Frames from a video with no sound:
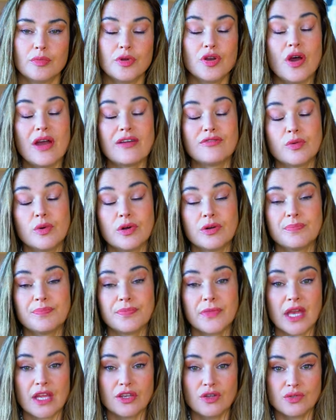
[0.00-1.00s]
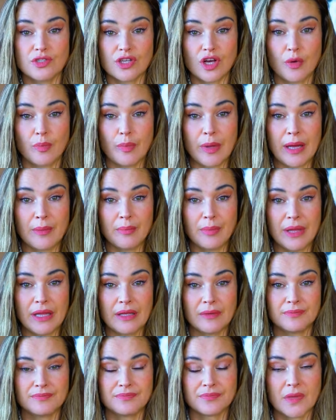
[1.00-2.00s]
But not everyone can use the combined
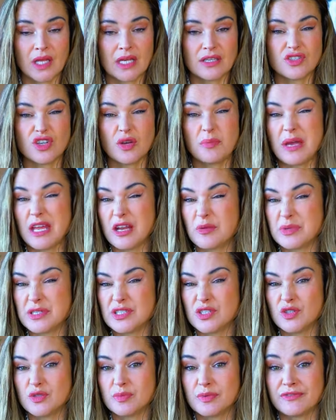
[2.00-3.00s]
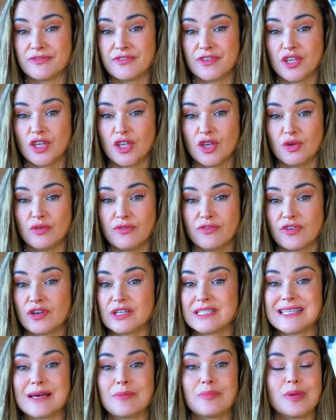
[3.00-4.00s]
pill, so it may not be suitable for you. For
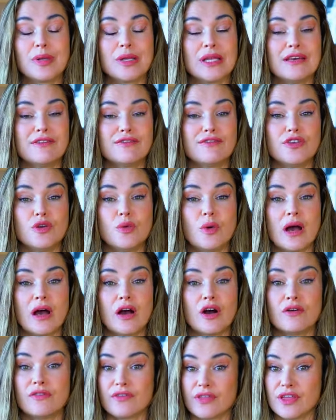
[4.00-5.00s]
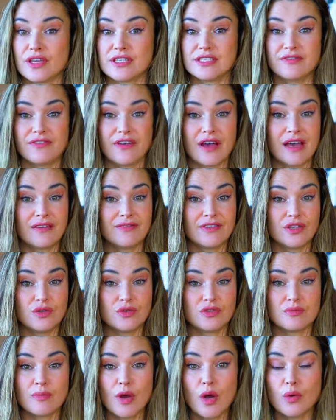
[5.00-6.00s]
example, if you are over 35 and
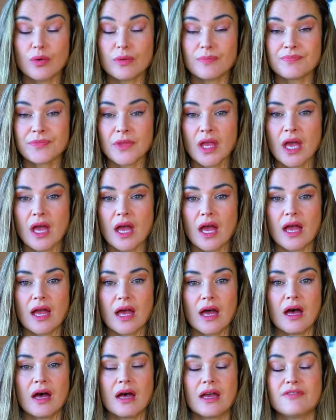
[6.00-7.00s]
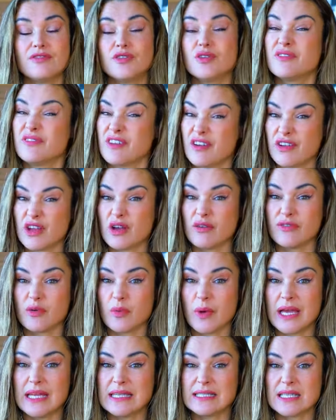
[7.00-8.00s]
you smoke, if you are very
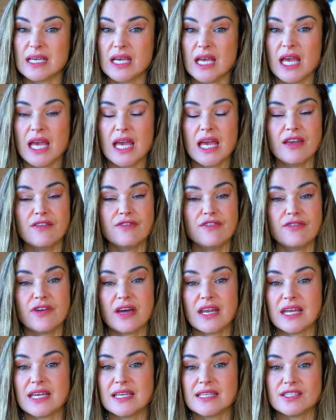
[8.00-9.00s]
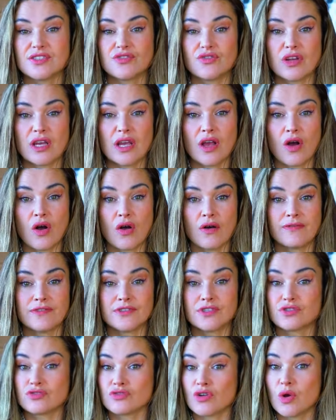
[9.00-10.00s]
overweight, if you've had a history
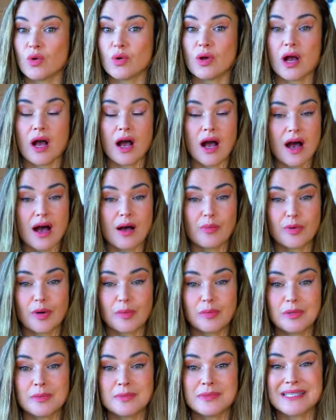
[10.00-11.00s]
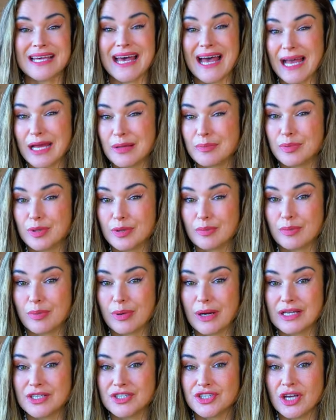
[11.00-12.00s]
of stroke, heart problems, high blood
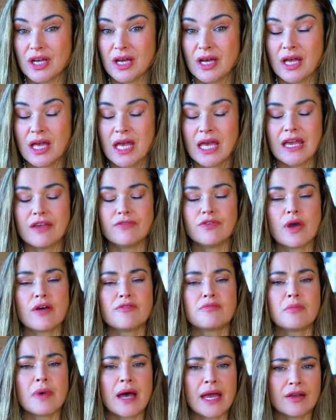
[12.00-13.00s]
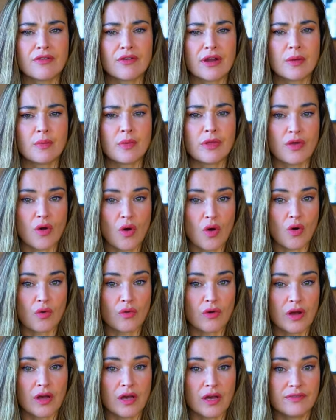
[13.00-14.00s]
pressure, if you have migraine with
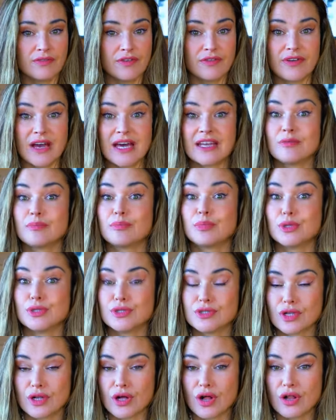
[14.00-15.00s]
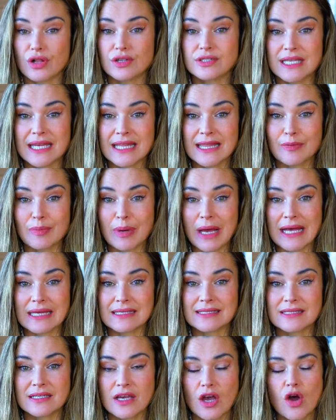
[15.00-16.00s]
aura, if you've had a blood clot in the
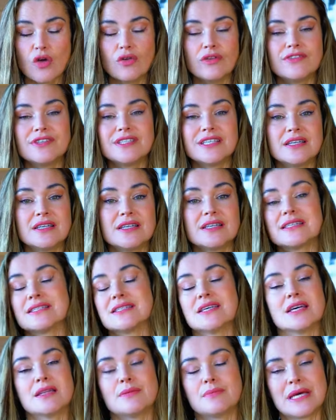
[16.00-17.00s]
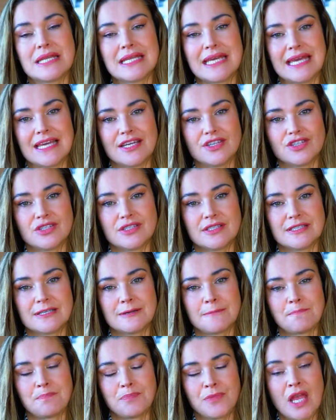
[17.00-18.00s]
past, or if you take certain medications.
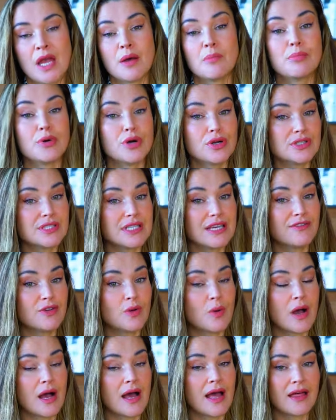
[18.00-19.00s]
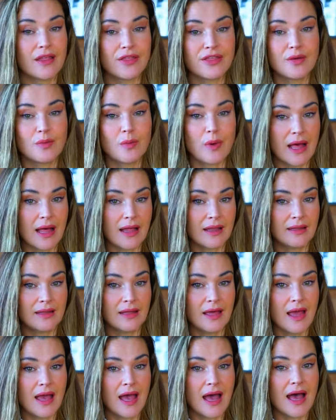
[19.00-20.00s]
But if you are healthy,
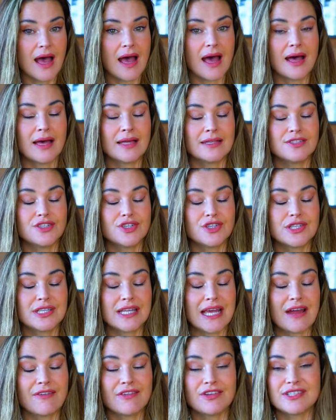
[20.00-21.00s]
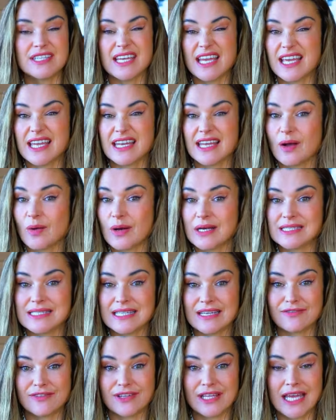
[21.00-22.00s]
well, and you can carry on taking it quite
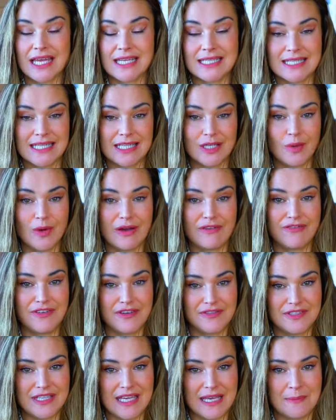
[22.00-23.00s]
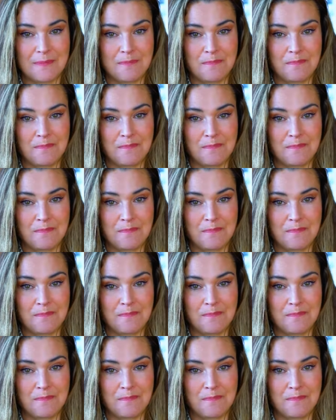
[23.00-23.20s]
safely until you are 50.